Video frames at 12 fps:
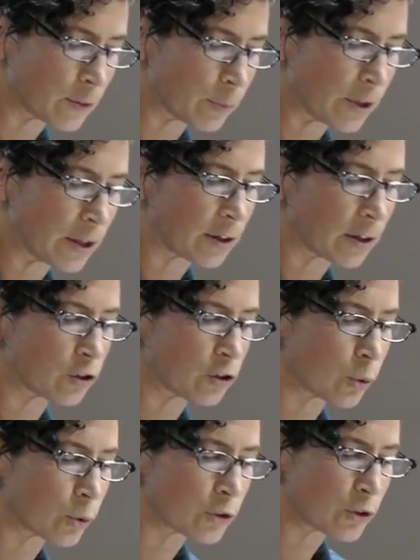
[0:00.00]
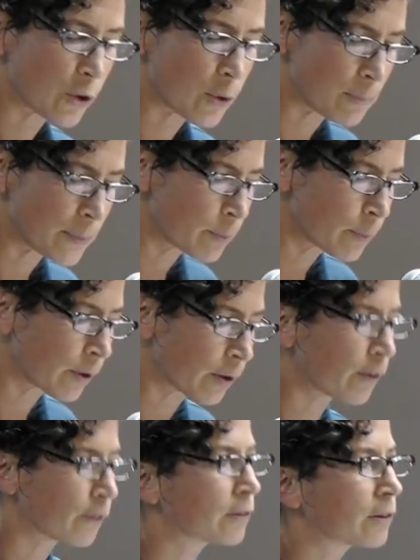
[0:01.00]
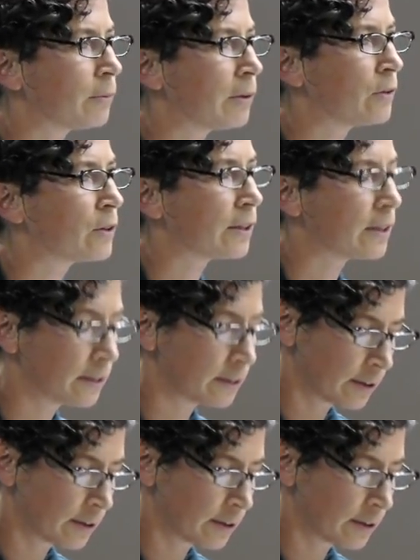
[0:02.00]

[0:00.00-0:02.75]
to be a short term member of a community